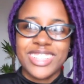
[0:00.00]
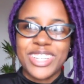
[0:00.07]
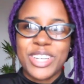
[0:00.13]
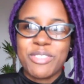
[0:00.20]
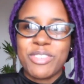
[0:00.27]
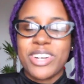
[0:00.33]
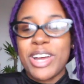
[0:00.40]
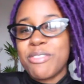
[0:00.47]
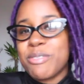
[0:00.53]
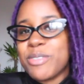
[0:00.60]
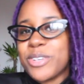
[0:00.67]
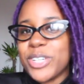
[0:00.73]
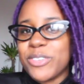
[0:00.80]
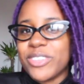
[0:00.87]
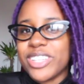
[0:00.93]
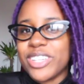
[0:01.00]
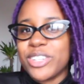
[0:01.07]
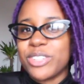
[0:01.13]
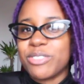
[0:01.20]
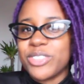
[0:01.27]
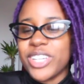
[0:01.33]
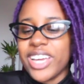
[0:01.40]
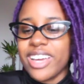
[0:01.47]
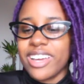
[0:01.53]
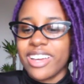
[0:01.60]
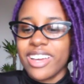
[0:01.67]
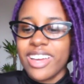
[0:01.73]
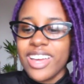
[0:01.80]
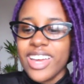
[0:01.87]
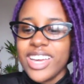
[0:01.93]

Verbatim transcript: if you're not familiar with Interview Cake,